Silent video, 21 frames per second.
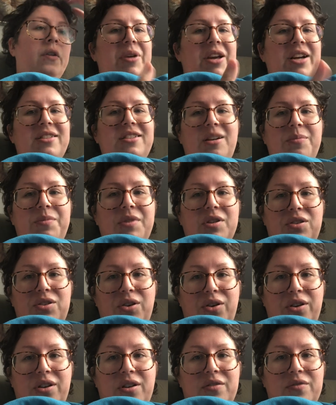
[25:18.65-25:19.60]
Picked up this
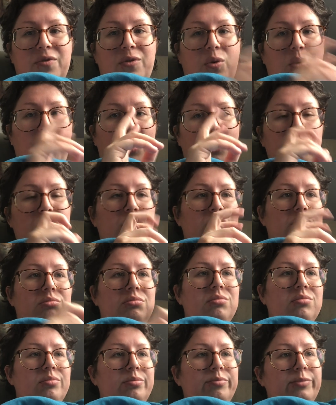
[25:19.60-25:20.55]
sort of, quote,
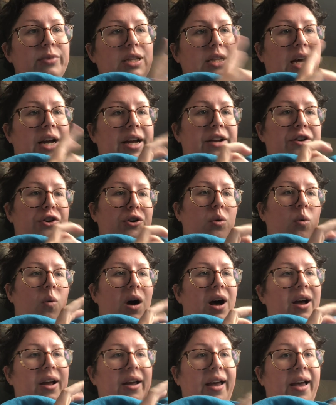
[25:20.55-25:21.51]
lighter
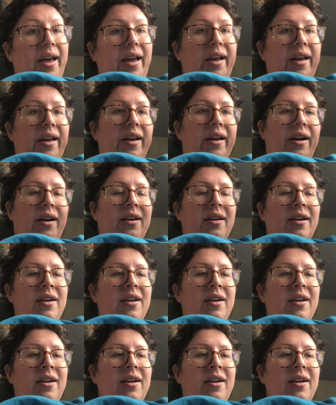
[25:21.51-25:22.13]
YA,